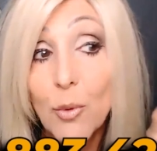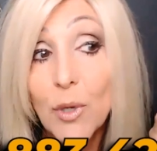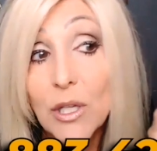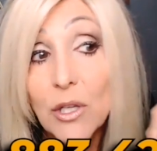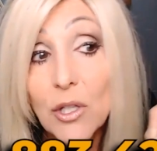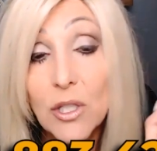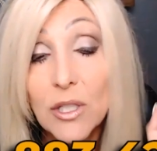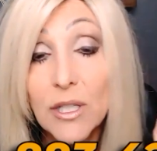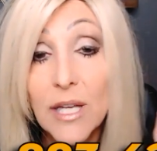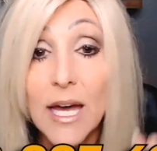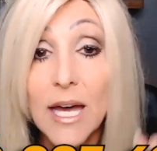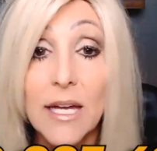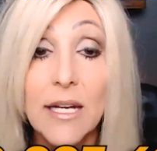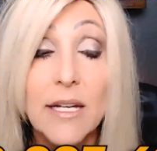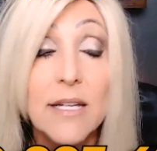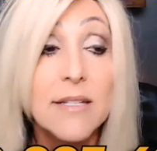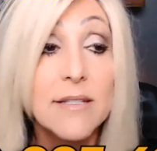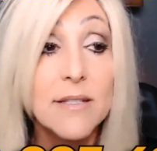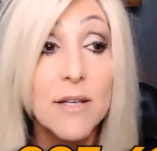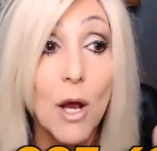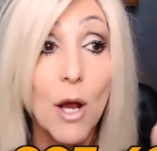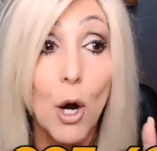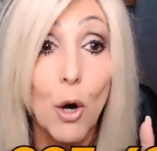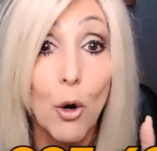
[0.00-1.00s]
we look at
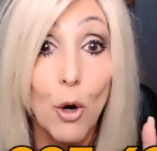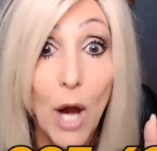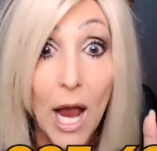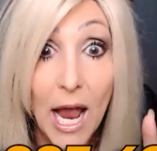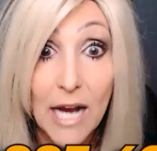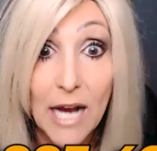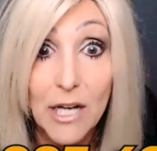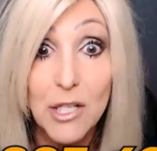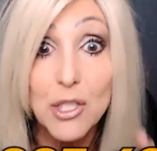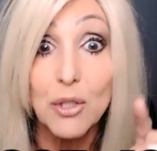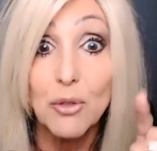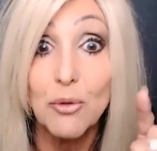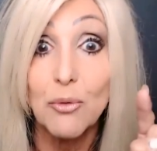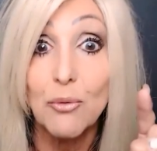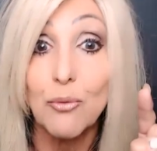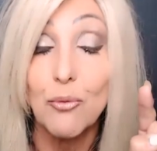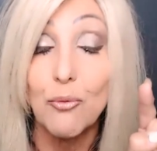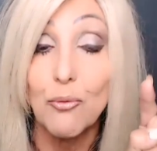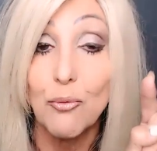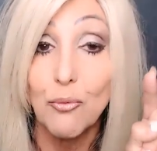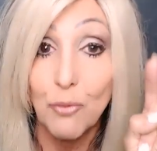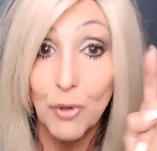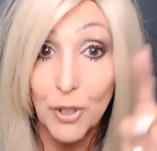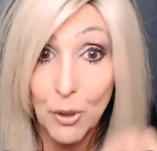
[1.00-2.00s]
is actually
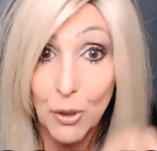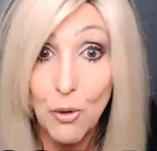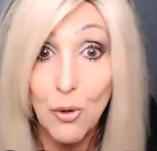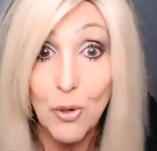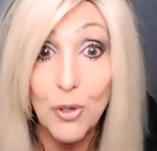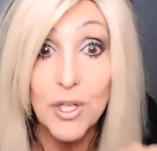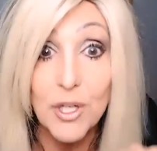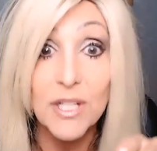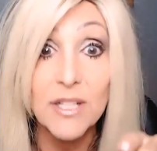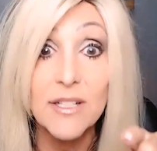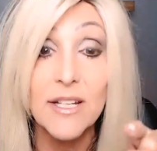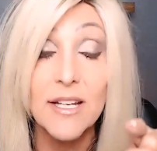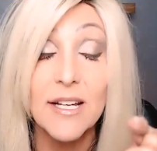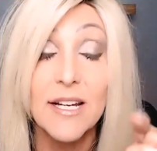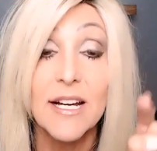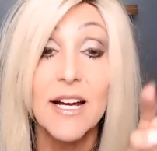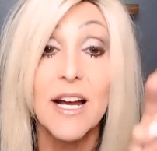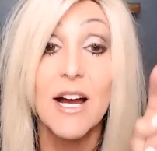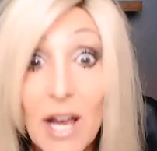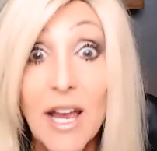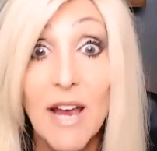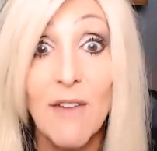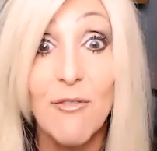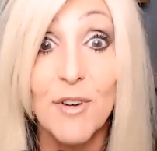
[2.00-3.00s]
recorded
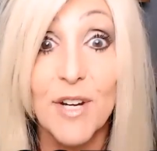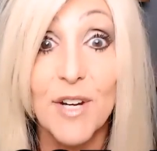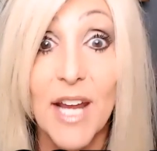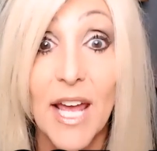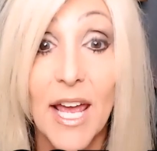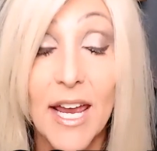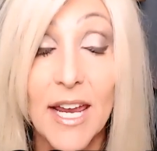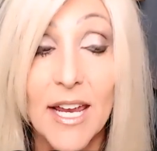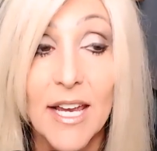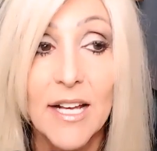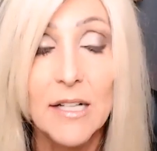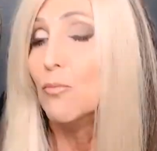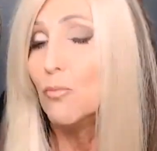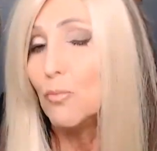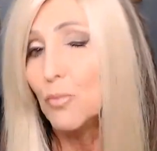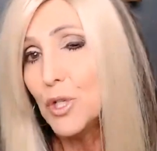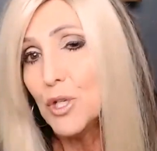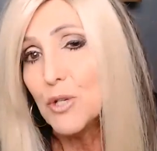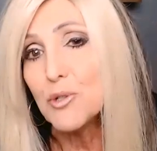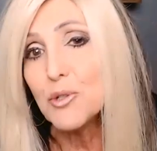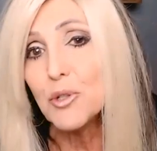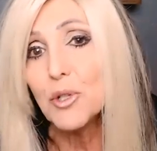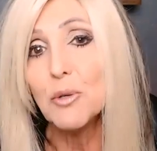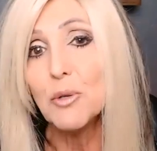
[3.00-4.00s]
every day.
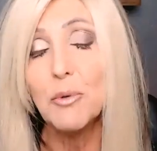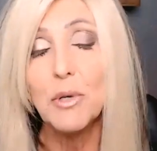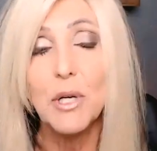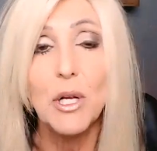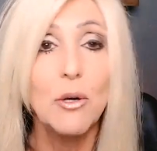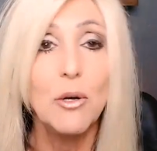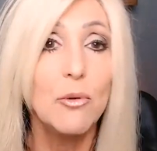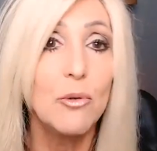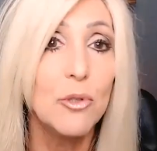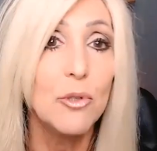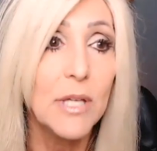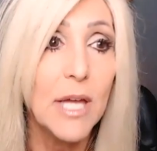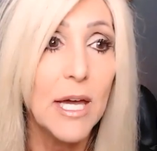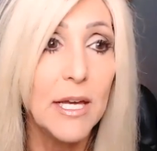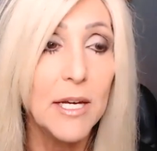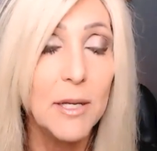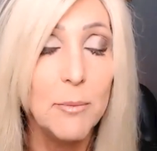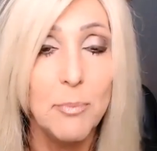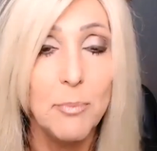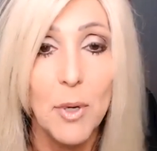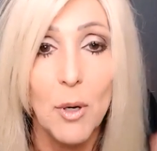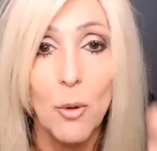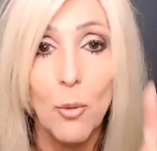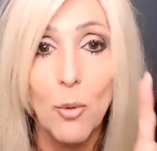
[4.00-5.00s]
Usually we don't look at
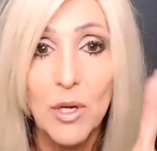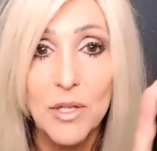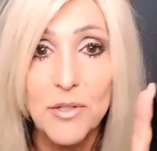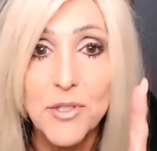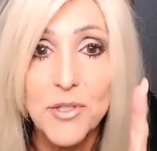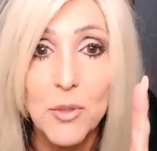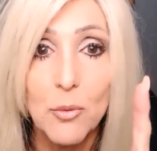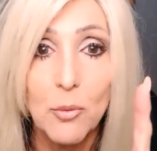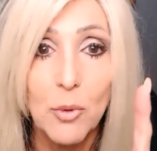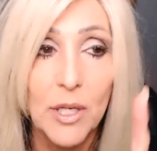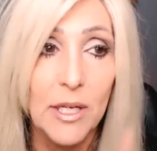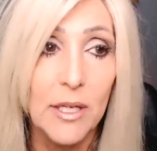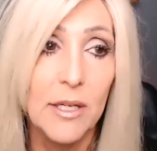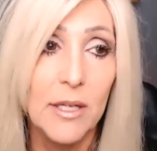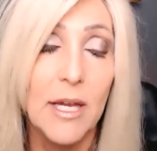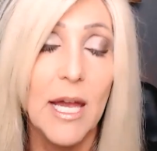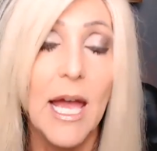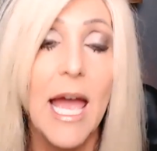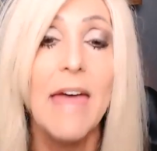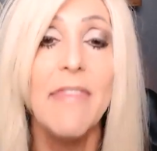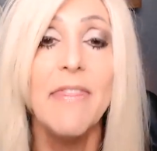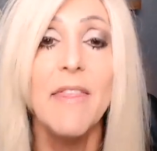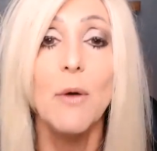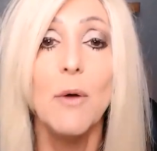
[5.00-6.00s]
it, but once a
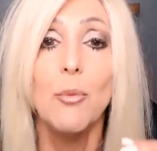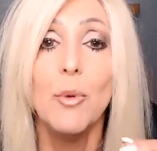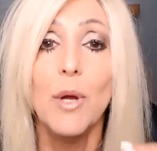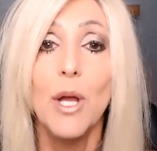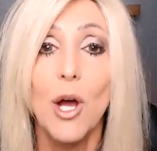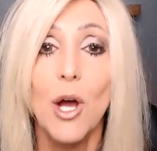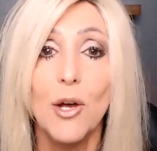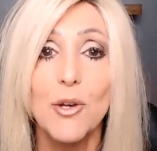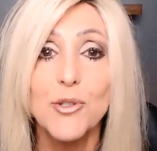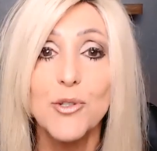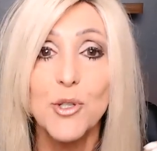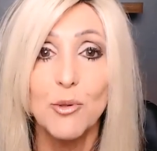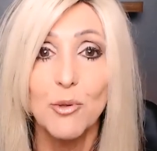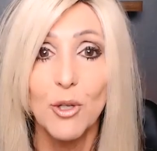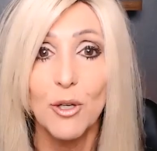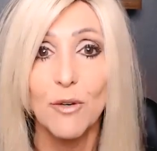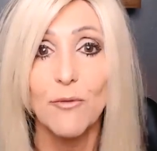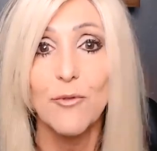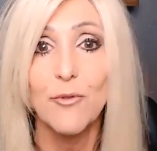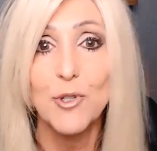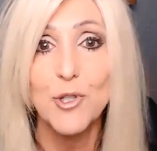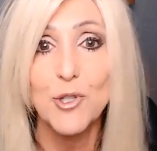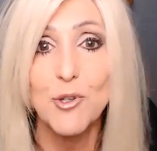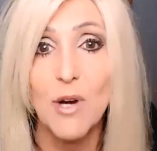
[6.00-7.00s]
week. And then we also
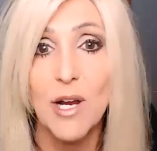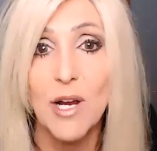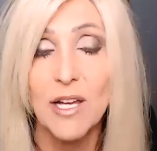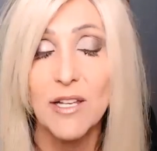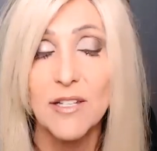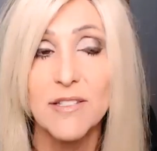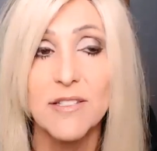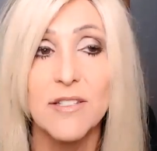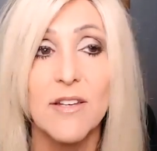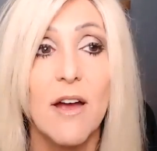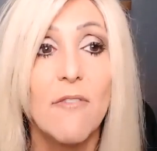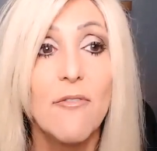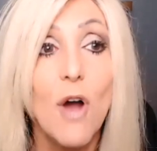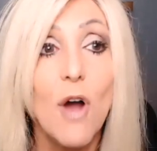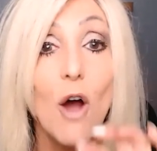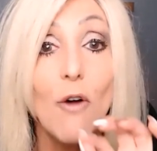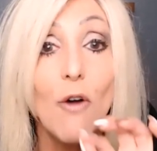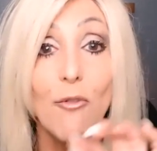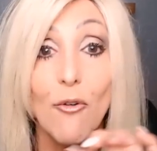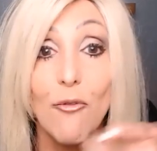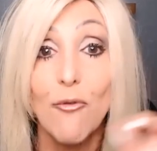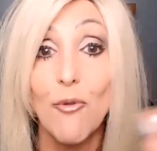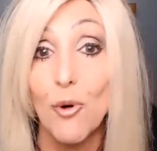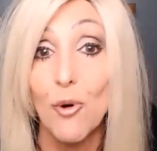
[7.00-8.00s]
look for trends
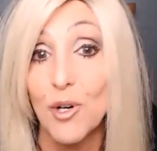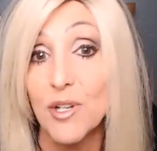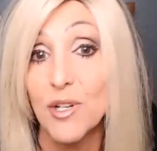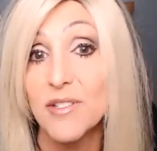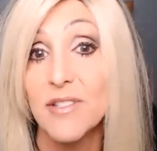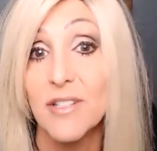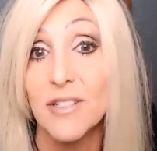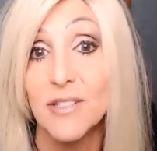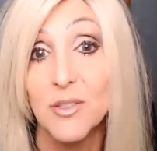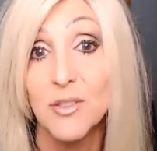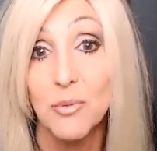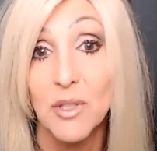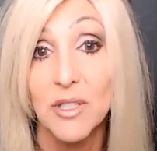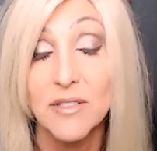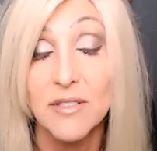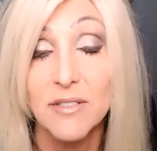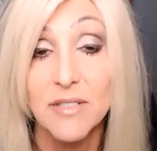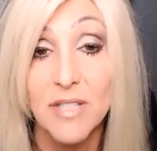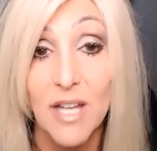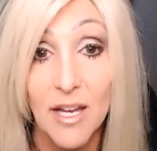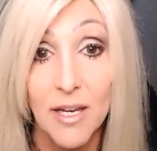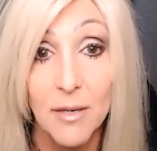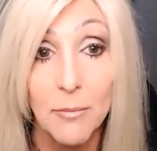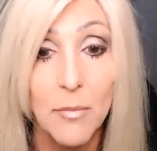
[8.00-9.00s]
over four to six weeks
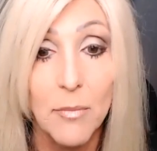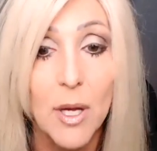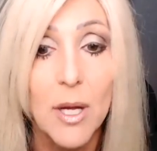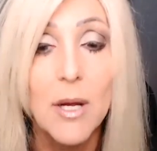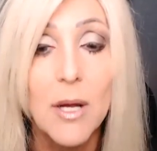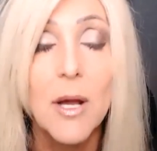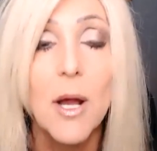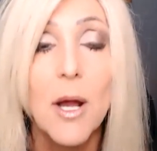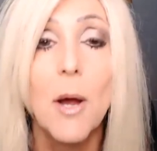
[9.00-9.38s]
time.